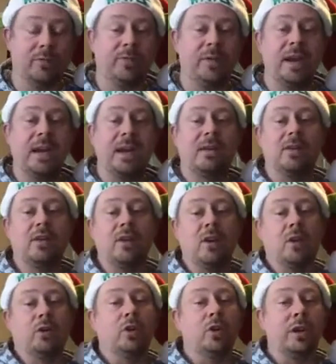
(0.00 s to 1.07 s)

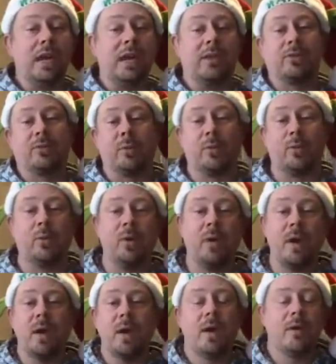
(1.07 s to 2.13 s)
looking through
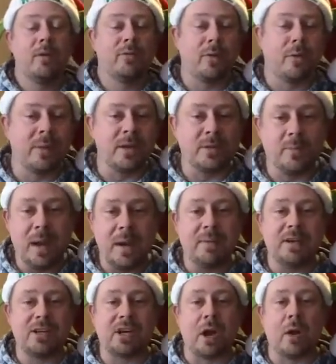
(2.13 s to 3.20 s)
from his baby
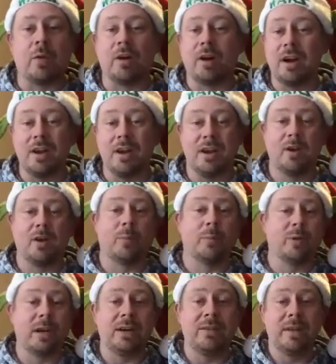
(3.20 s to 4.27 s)
shower a year
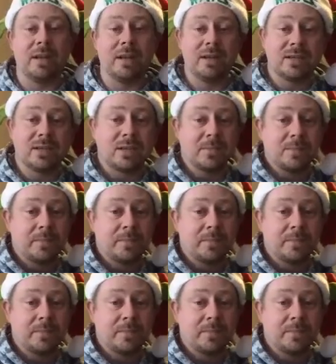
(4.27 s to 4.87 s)
previous.